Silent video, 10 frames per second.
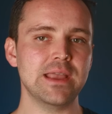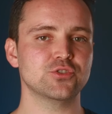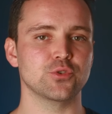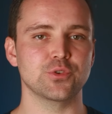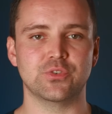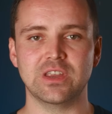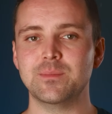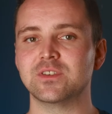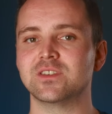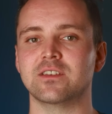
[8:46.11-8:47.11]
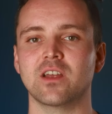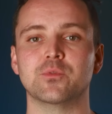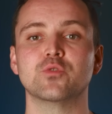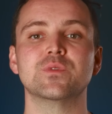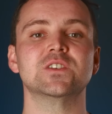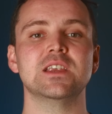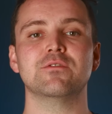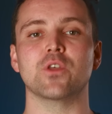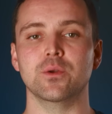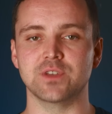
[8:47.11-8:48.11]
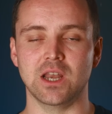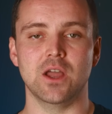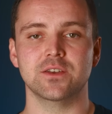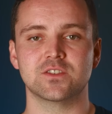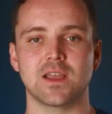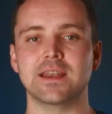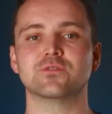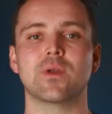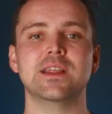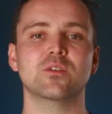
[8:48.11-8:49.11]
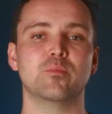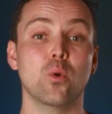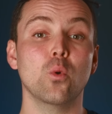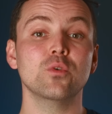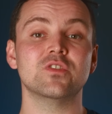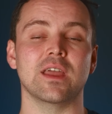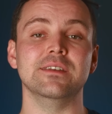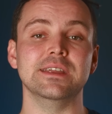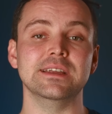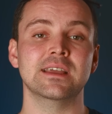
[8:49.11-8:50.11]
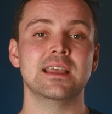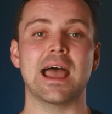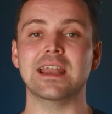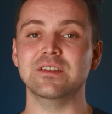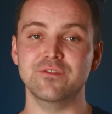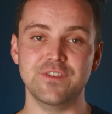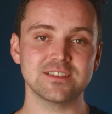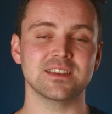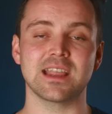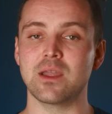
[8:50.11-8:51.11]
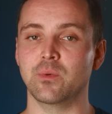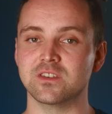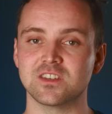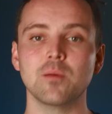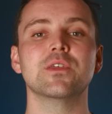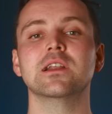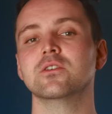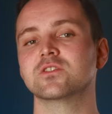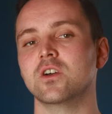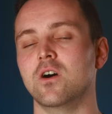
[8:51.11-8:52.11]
make sure your team is set up to receive those alerts and is ready to pause sending and investigate when something looks